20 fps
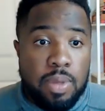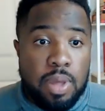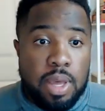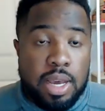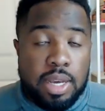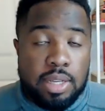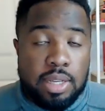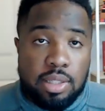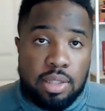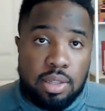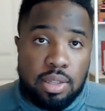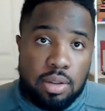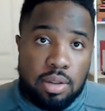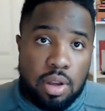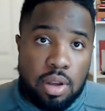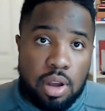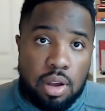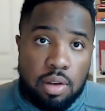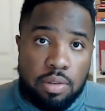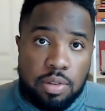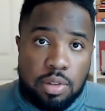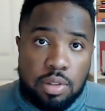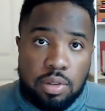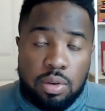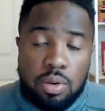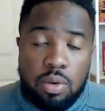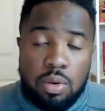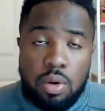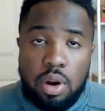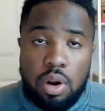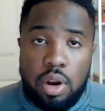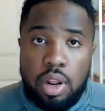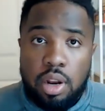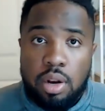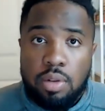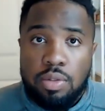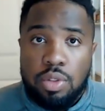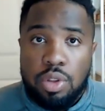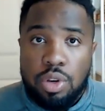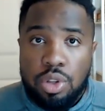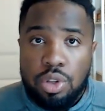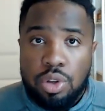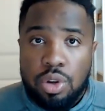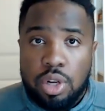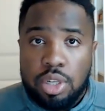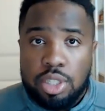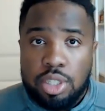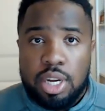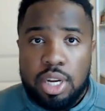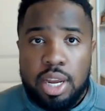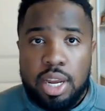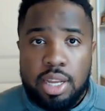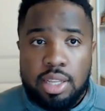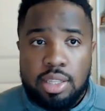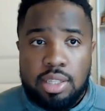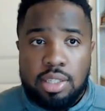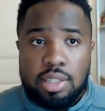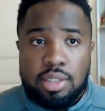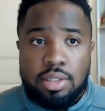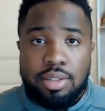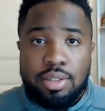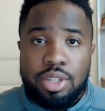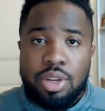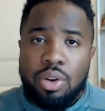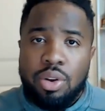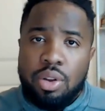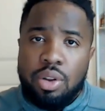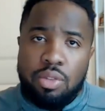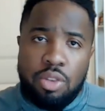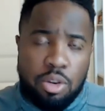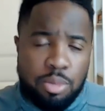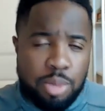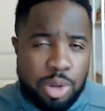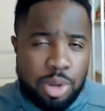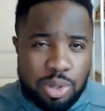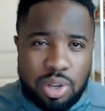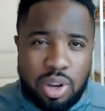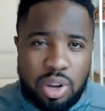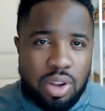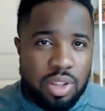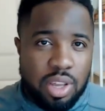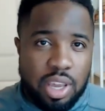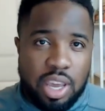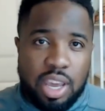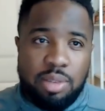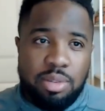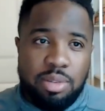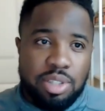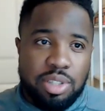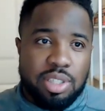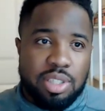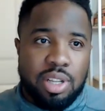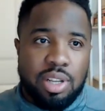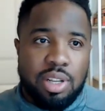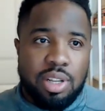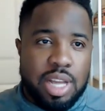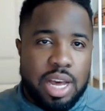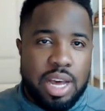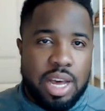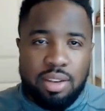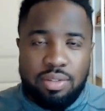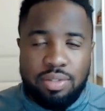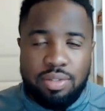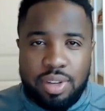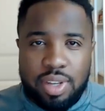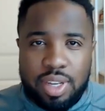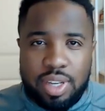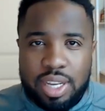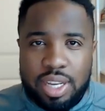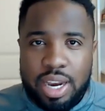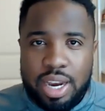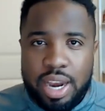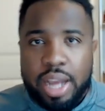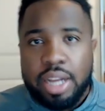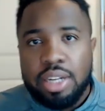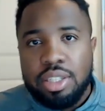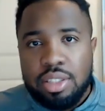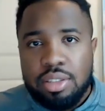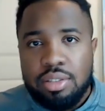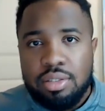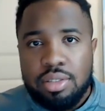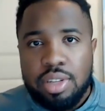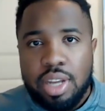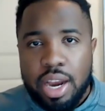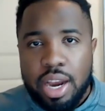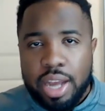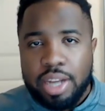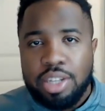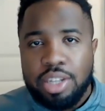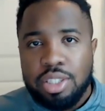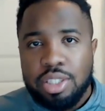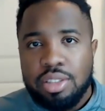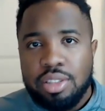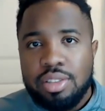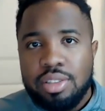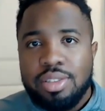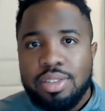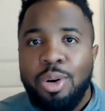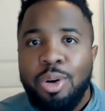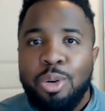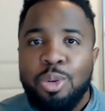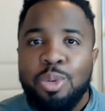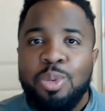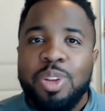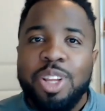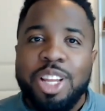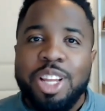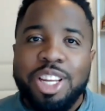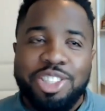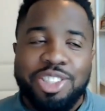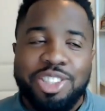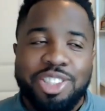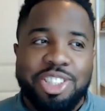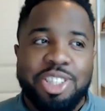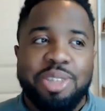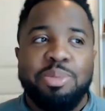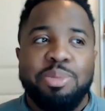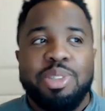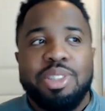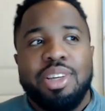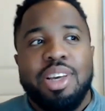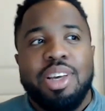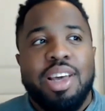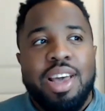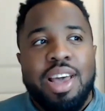as the offensive coordinator of the New York Giants, and Tony Romo's calling the game. It's just a lot of connections, old relationships.